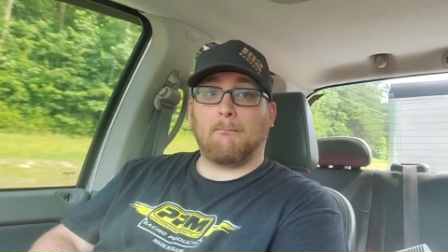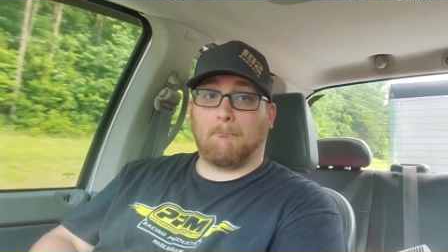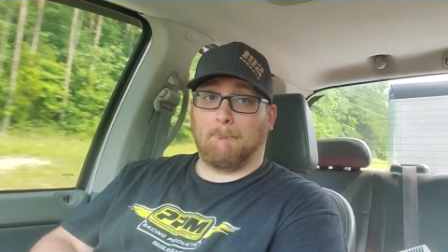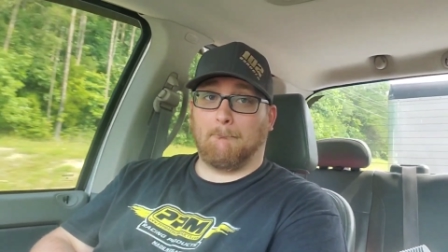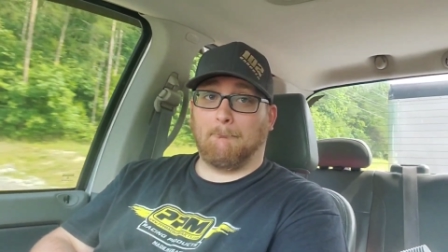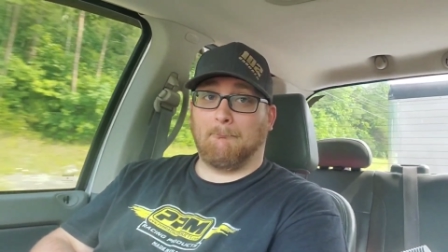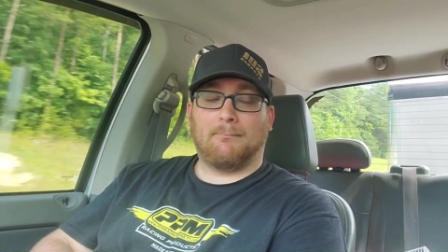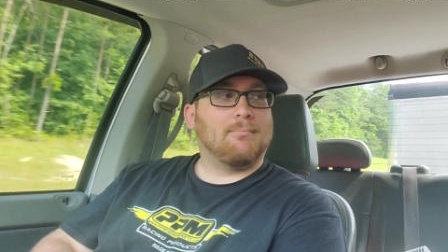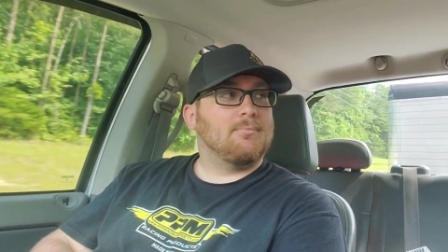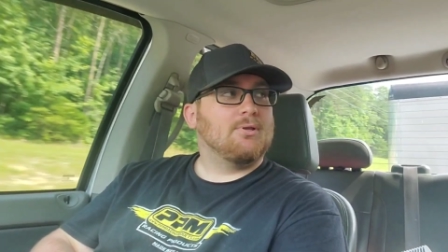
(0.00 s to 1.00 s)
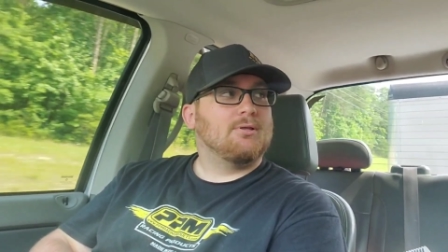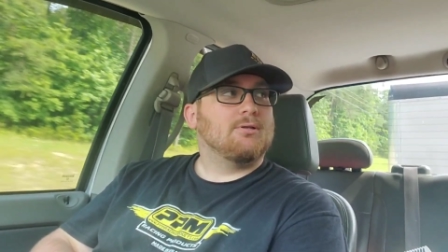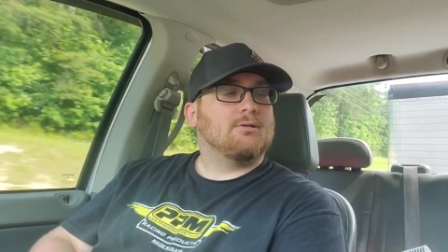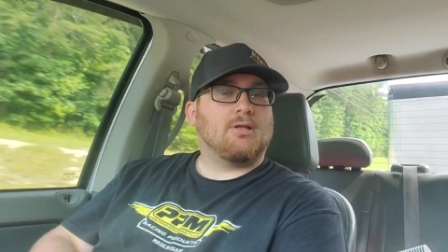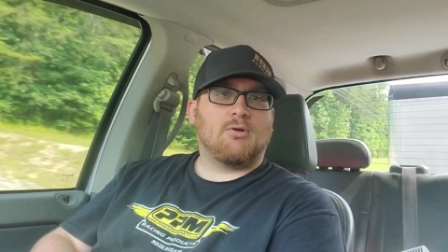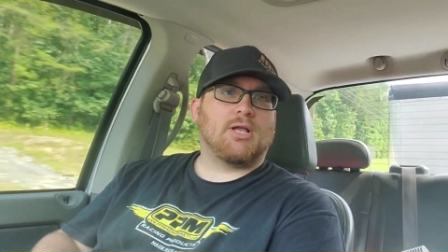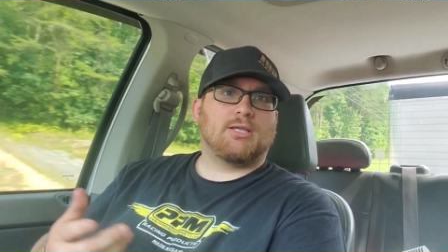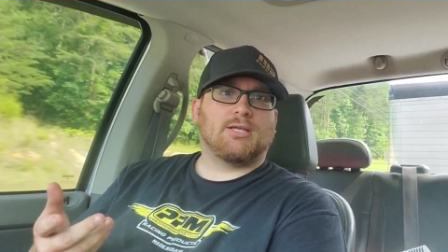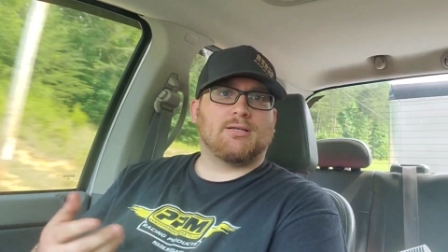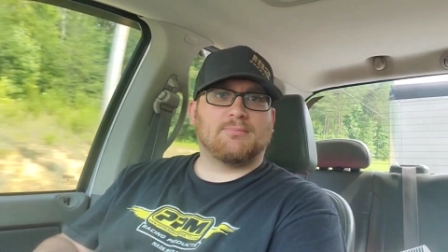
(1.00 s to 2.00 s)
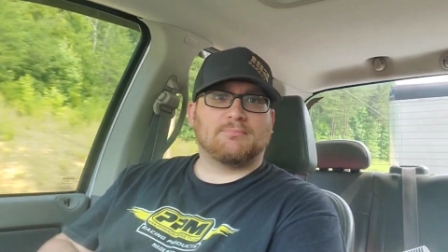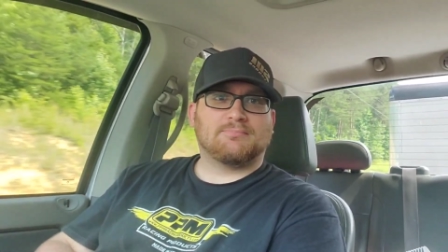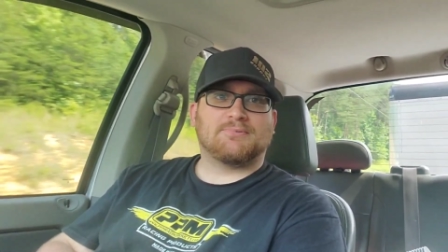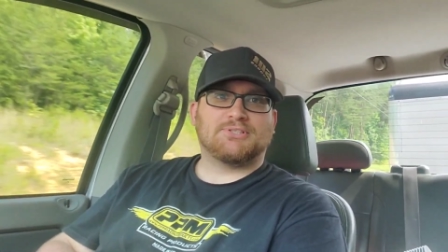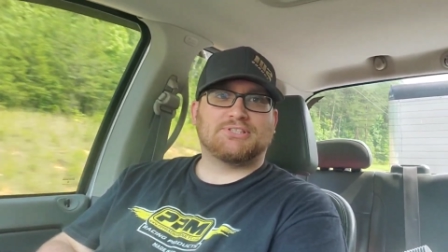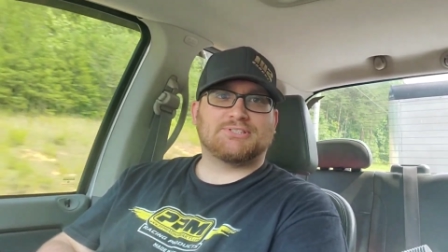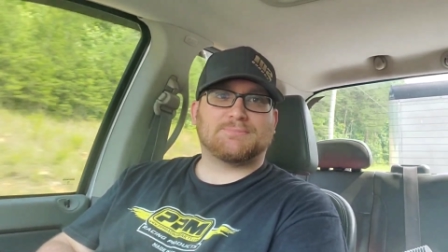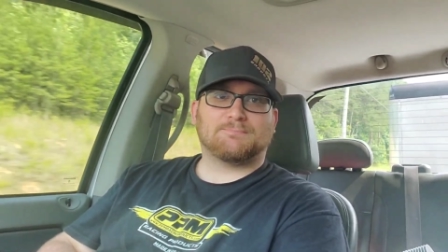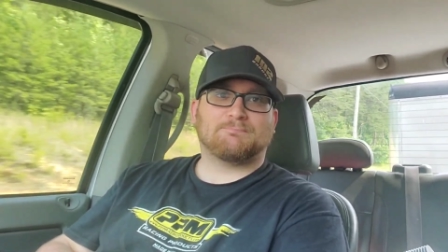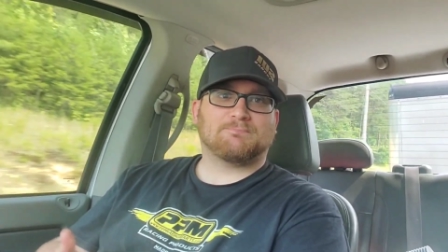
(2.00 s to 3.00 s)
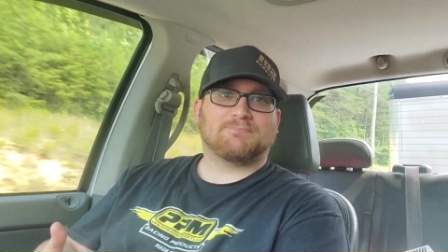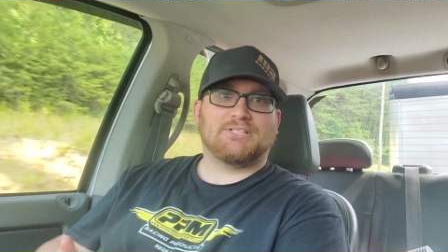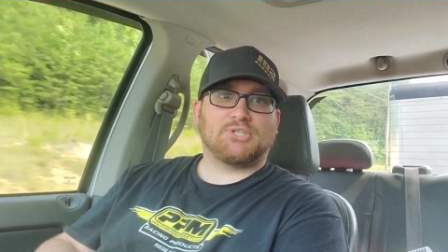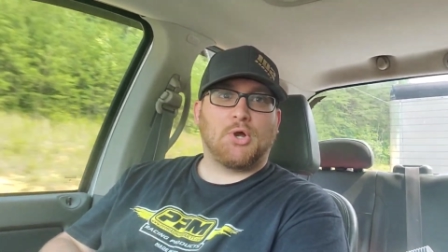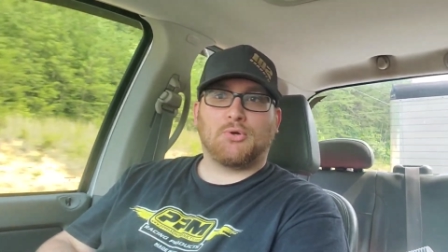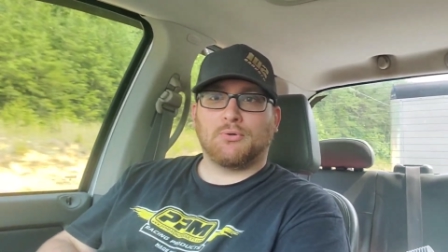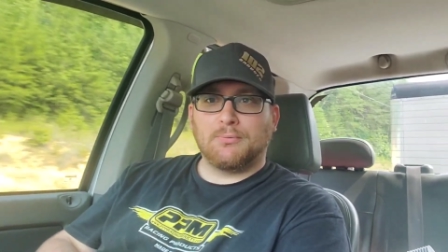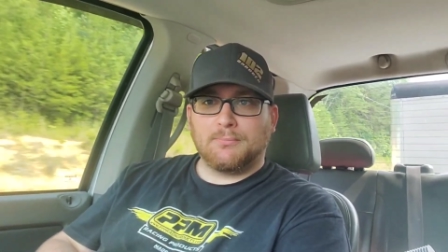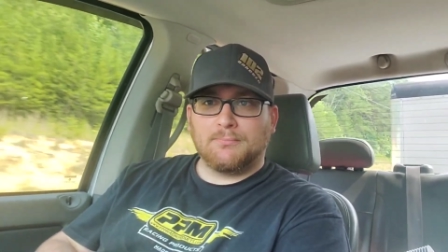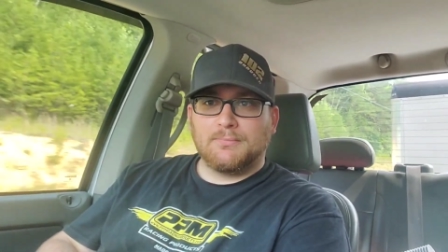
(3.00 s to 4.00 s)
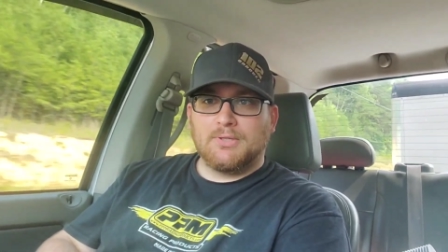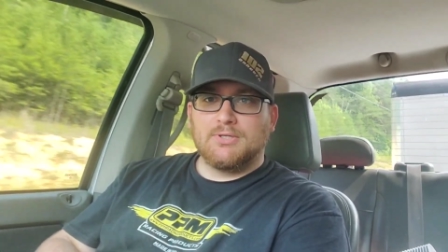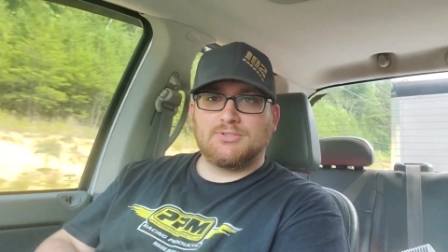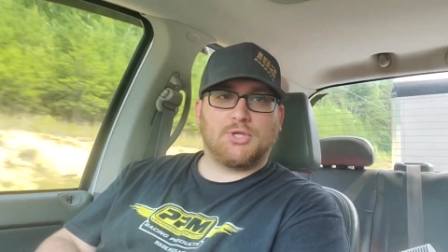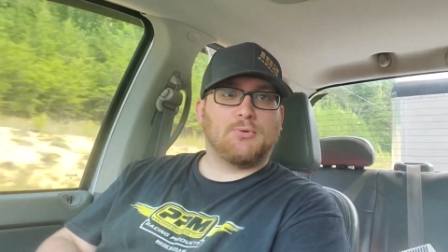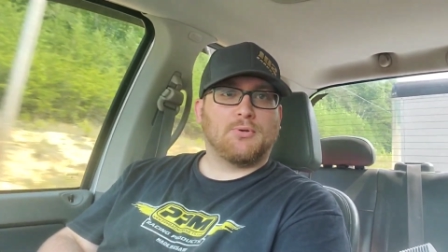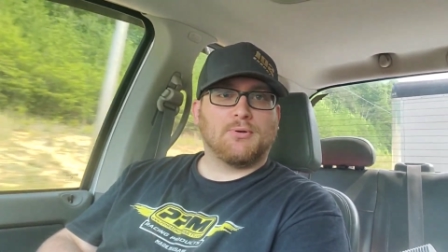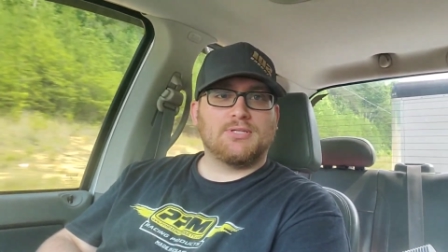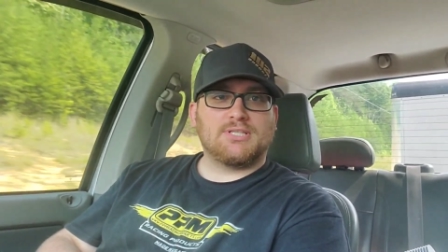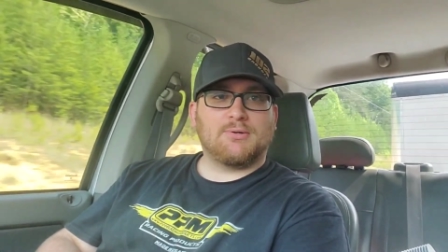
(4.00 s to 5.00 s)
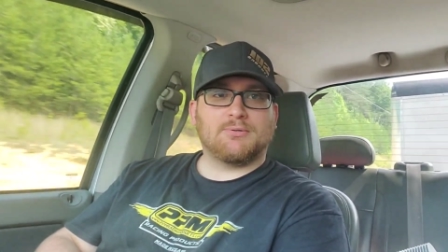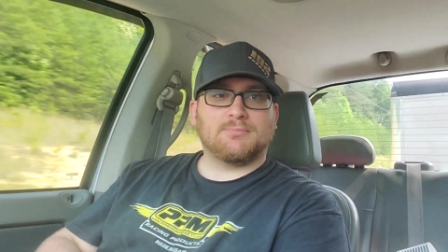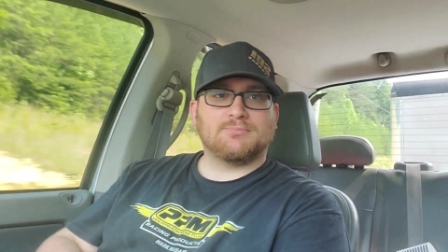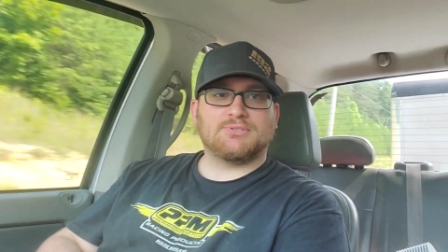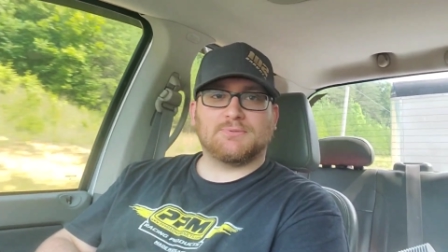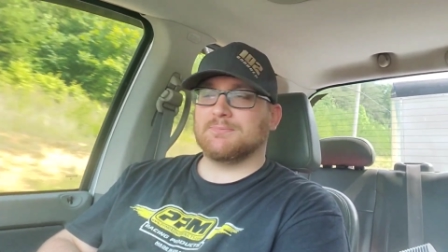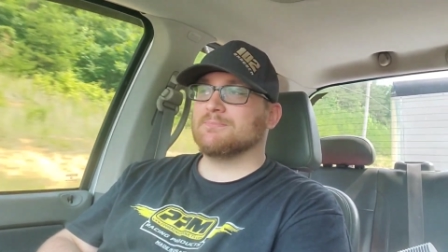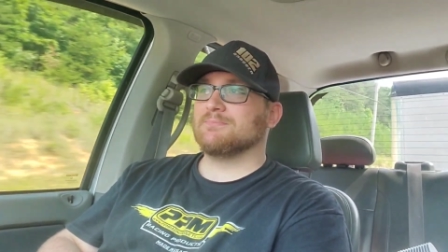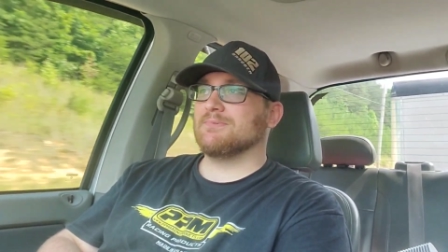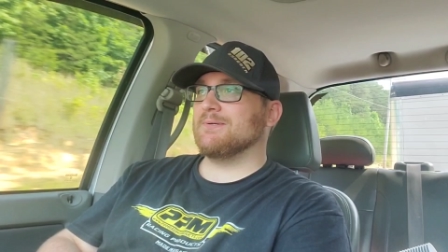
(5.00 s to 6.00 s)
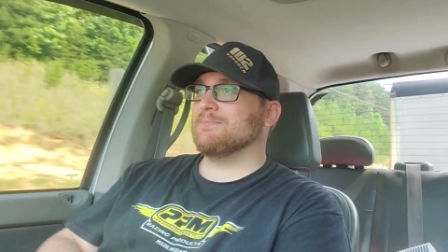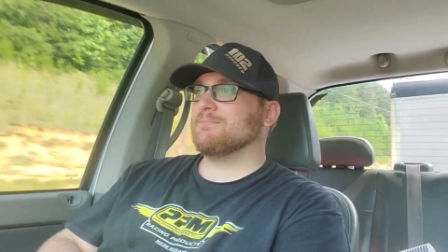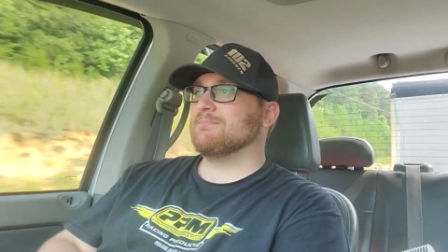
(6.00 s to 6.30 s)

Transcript: Air conditioning seats. Okay, yeah. I miss that. It's 102 degrees out here, so. Yeah.